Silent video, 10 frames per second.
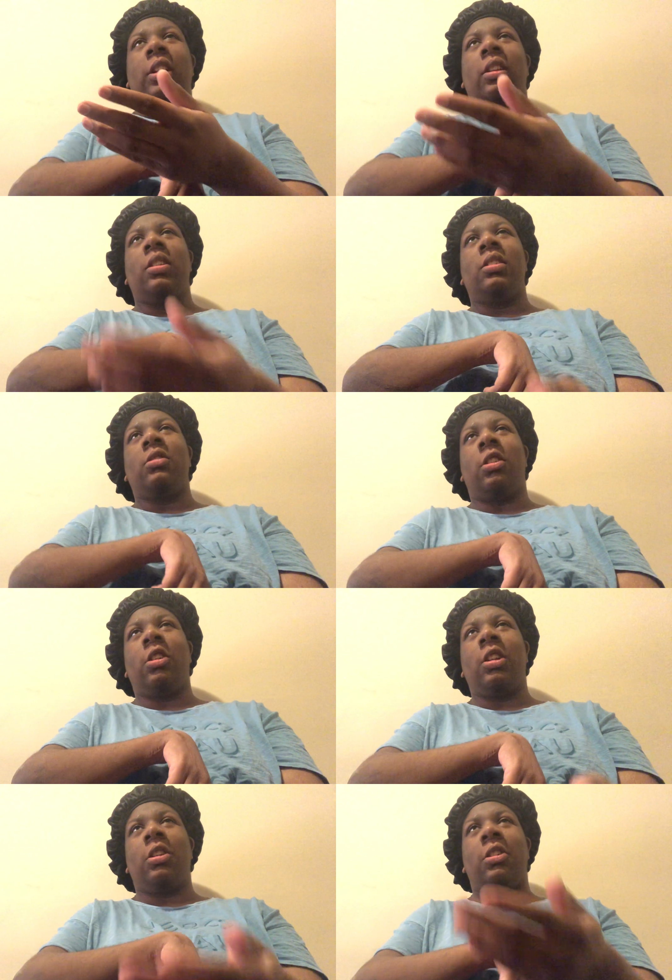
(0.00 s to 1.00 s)
And
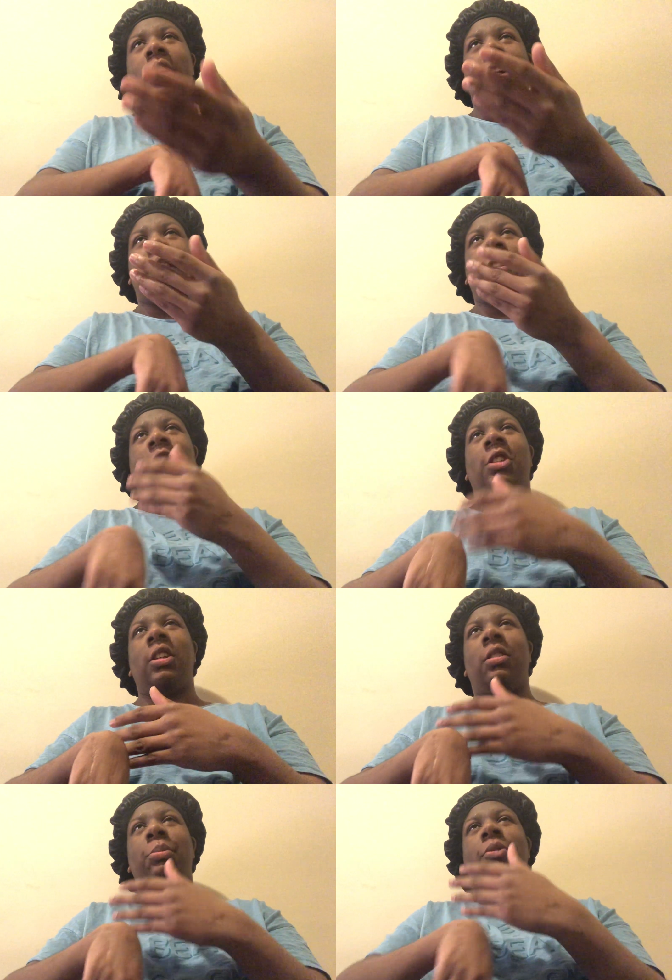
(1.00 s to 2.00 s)
Carlisle asks
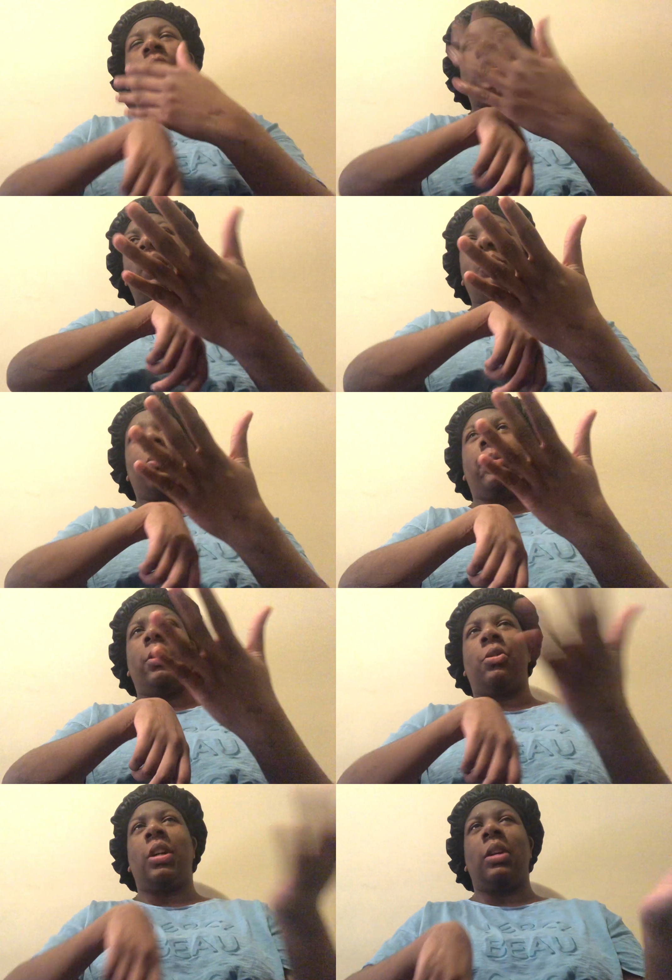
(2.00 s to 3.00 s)
Jacob if Sam would
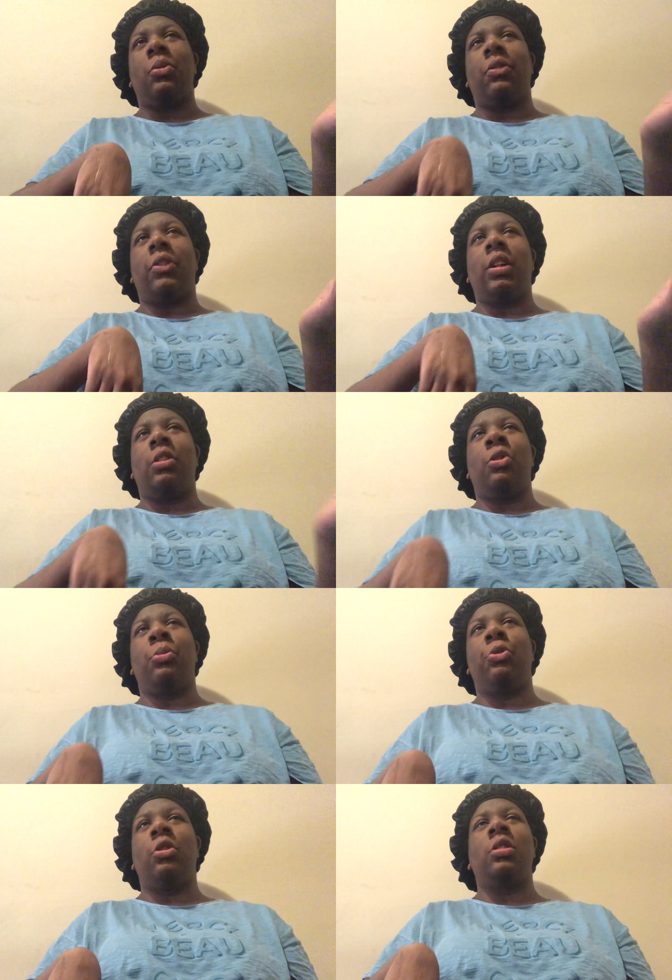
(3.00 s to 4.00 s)
be okay with fighting
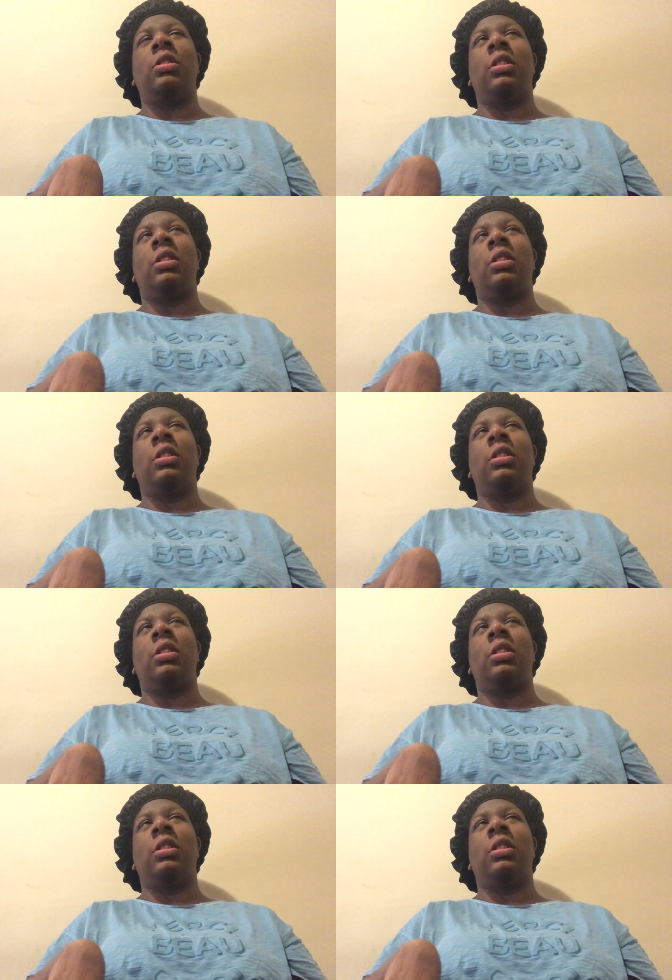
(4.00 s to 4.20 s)
newborns,